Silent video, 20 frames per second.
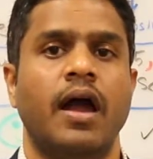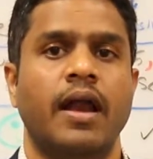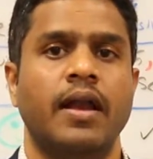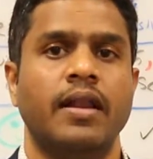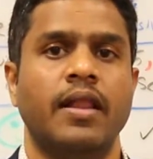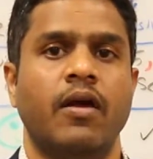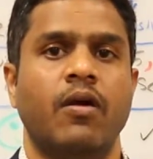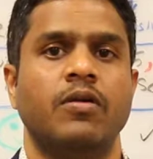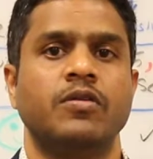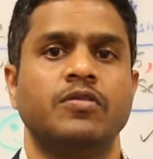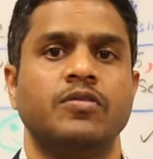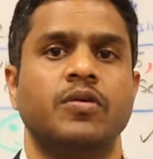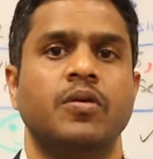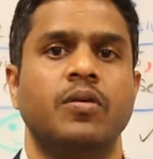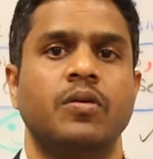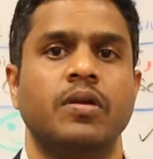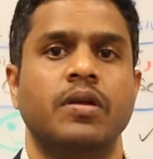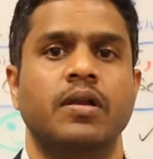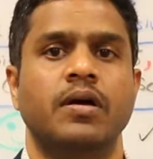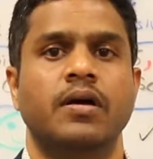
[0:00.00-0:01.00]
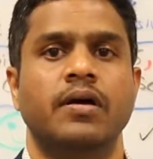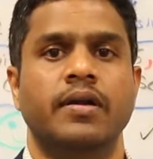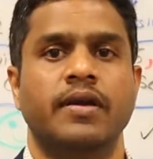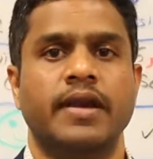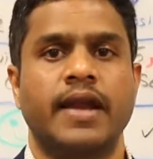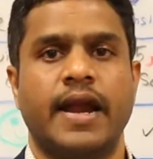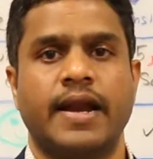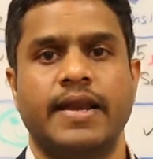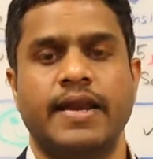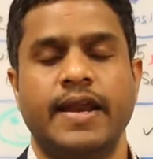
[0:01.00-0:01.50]
and they also learn
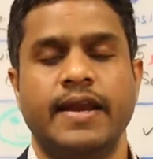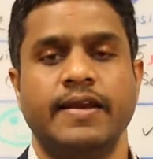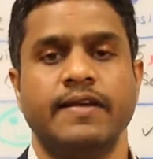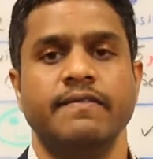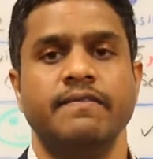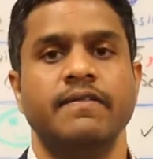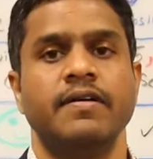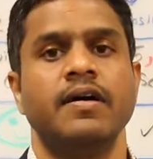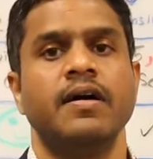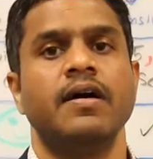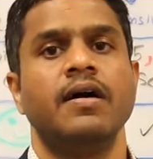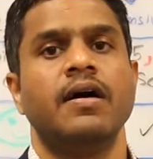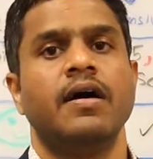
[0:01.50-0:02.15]
React Native.